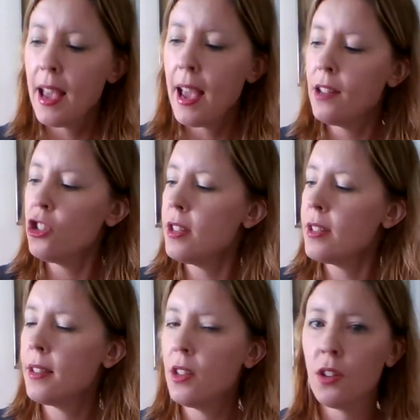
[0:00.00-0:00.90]
And
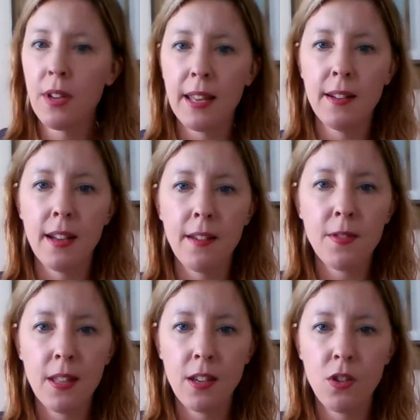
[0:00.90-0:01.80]
just, you know, get enough
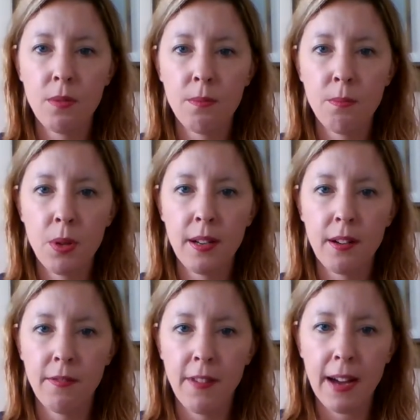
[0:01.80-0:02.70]
so that you can put it
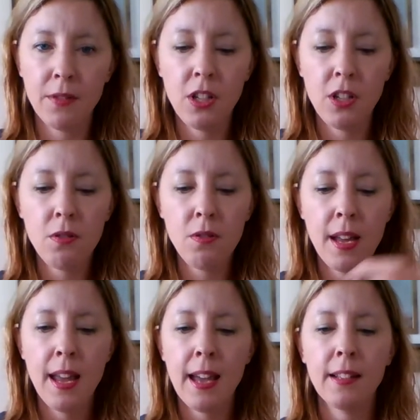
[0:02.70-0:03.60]
around you
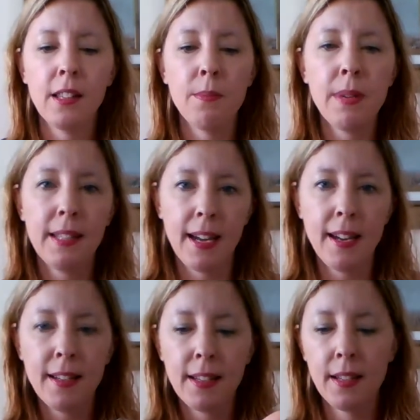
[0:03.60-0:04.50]
and clip it
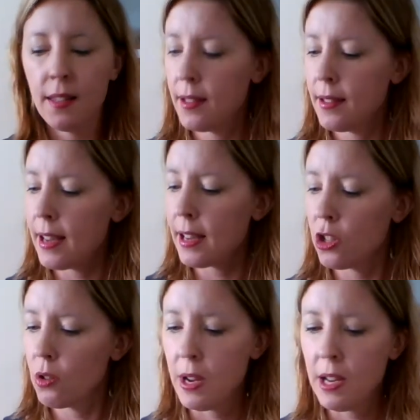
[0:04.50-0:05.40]
tight. This is
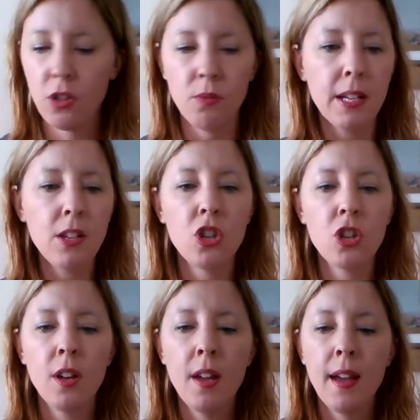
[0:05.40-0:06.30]
actually way too much.
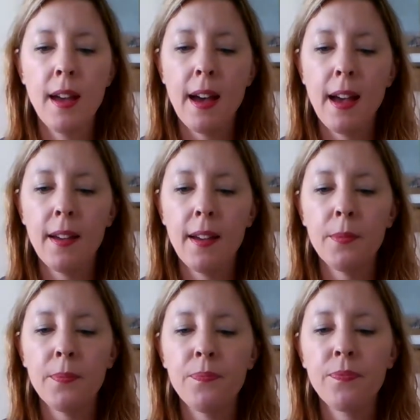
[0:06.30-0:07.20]

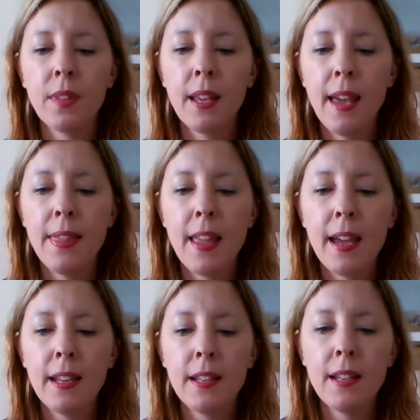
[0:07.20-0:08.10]
Um, and
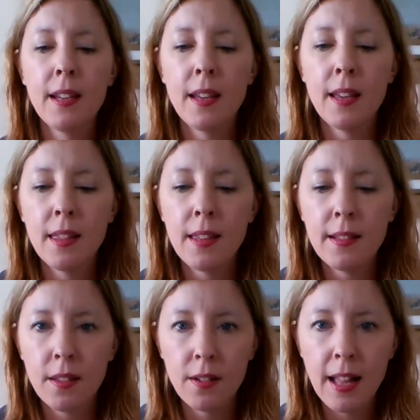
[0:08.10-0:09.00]
then
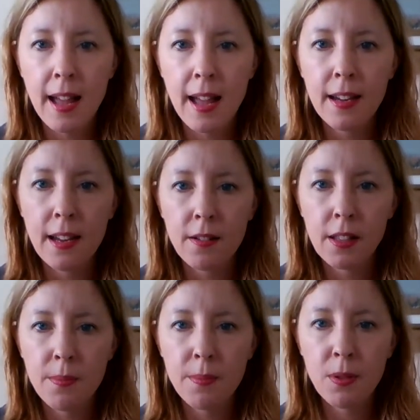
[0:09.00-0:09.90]
these little alligator
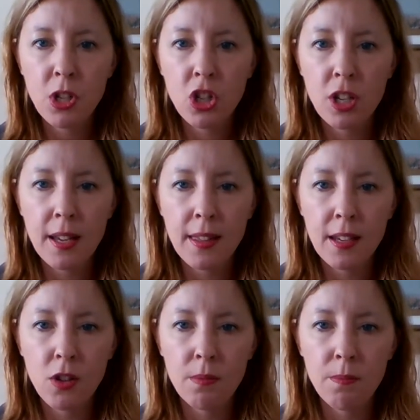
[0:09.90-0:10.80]
clips, which I
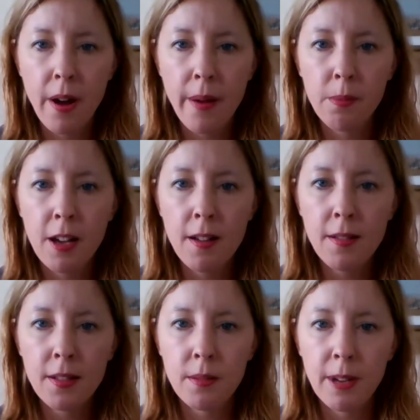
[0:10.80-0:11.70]
think you could probably
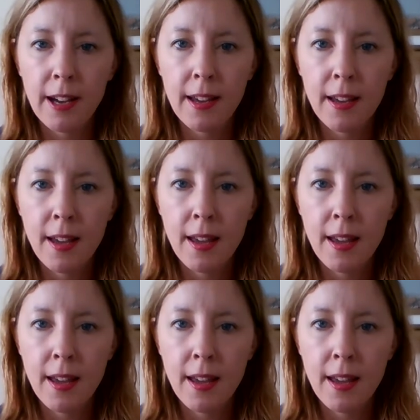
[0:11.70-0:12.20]
also buy